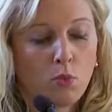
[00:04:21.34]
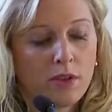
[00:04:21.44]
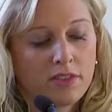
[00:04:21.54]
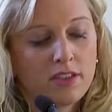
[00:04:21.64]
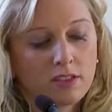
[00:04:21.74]

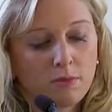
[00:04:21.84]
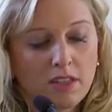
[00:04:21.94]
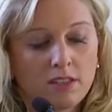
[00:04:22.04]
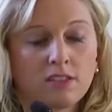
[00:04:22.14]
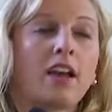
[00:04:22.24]
what this
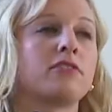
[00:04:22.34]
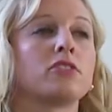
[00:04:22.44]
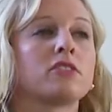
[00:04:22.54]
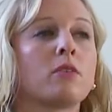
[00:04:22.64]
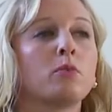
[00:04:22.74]
means is after
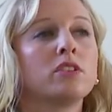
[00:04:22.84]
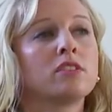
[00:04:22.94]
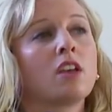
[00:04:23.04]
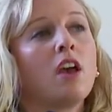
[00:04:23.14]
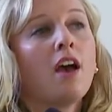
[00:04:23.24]

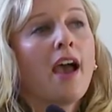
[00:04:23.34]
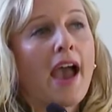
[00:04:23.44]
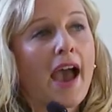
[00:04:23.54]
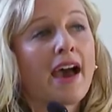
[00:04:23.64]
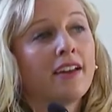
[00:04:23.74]
someone's
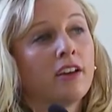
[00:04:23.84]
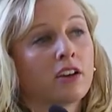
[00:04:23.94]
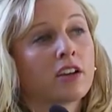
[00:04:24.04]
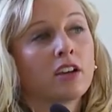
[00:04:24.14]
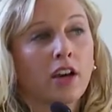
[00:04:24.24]
had a
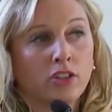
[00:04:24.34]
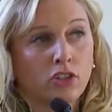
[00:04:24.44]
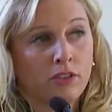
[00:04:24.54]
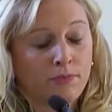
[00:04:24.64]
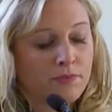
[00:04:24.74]

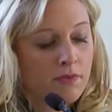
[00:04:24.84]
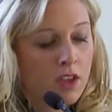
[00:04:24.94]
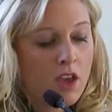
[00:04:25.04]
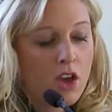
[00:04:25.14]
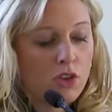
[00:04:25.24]
concussion,
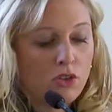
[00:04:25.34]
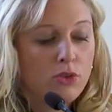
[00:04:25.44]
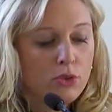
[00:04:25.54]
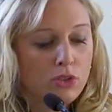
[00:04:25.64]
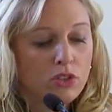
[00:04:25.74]

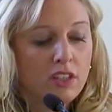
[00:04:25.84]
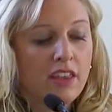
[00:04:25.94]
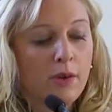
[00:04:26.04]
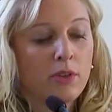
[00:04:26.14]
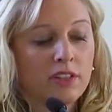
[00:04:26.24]
usually
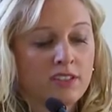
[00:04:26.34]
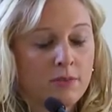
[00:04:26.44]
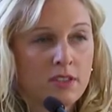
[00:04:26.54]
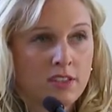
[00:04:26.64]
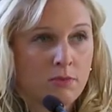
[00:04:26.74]
they will
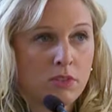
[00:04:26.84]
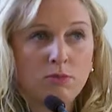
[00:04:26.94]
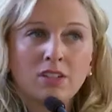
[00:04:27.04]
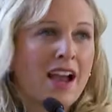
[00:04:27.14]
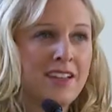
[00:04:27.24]
exhibit
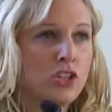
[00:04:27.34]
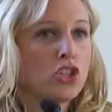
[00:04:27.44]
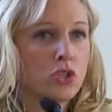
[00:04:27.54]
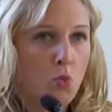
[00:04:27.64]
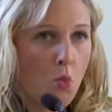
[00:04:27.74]
symptoms not in
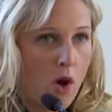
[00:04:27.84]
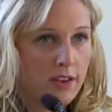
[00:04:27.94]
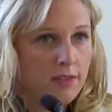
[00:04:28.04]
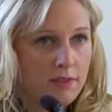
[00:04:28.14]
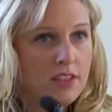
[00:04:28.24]
just one
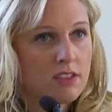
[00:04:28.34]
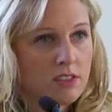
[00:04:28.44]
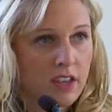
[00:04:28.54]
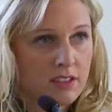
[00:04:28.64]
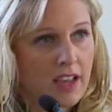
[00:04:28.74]
of these
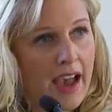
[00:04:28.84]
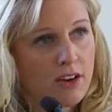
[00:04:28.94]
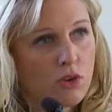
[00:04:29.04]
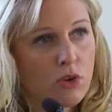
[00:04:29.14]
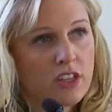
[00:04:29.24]
6
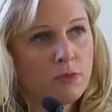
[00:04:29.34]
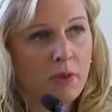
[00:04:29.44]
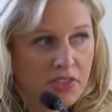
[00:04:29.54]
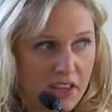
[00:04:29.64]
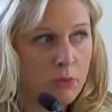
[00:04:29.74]
categories,
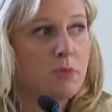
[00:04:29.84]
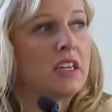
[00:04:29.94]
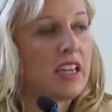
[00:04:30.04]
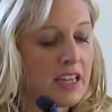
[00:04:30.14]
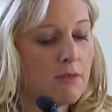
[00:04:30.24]
but they'll
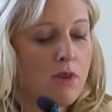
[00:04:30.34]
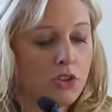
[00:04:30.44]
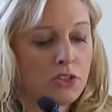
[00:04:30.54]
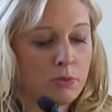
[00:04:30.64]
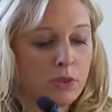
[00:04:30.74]
be in
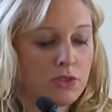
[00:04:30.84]
multiple.